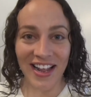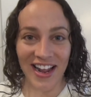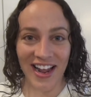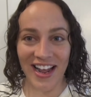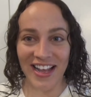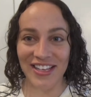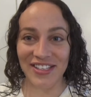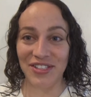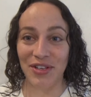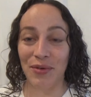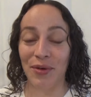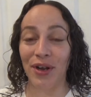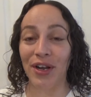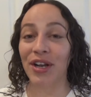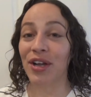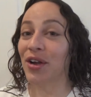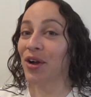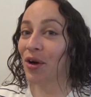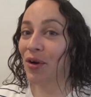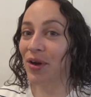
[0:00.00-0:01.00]
guys, so we're
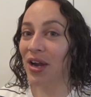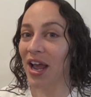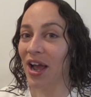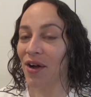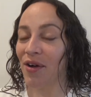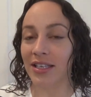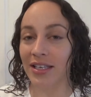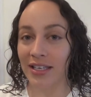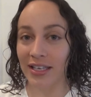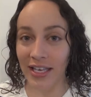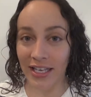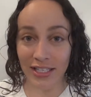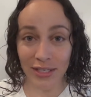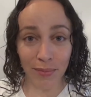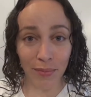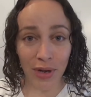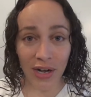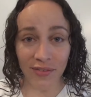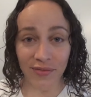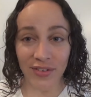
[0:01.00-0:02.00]
gonna go now, get
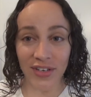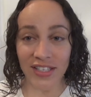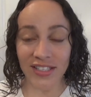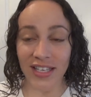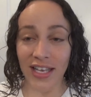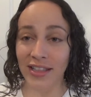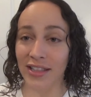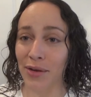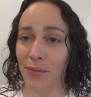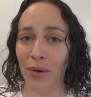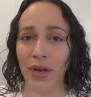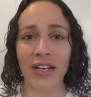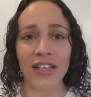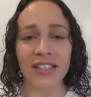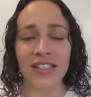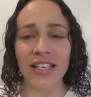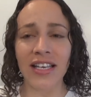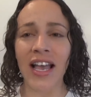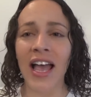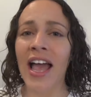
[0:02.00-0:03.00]
some breakfast, and then we're gonna
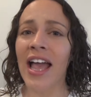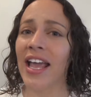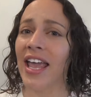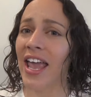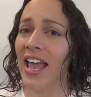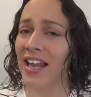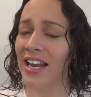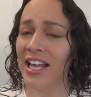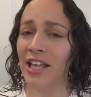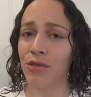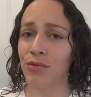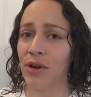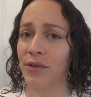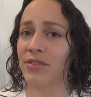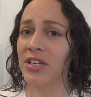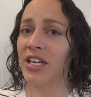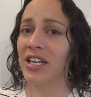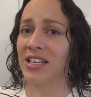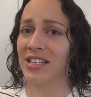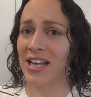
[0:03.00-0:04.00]
see, can I
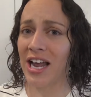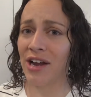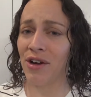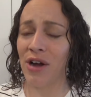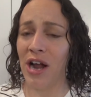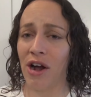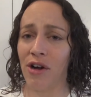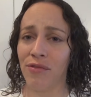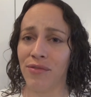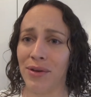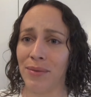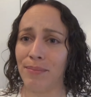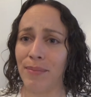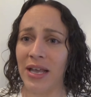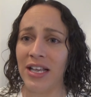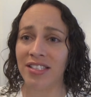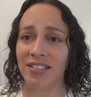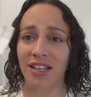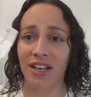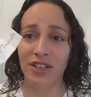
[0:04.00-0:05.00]
thrift an entire outfit
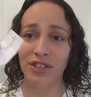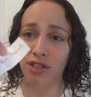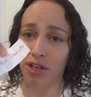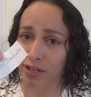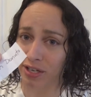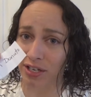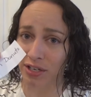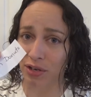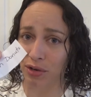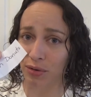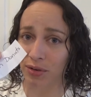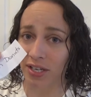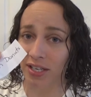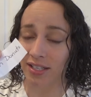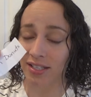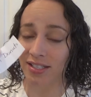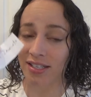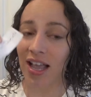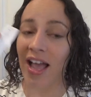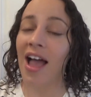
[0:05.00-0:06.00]
based on Dunkin'
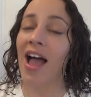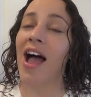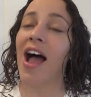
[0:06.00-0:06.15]
Donuts?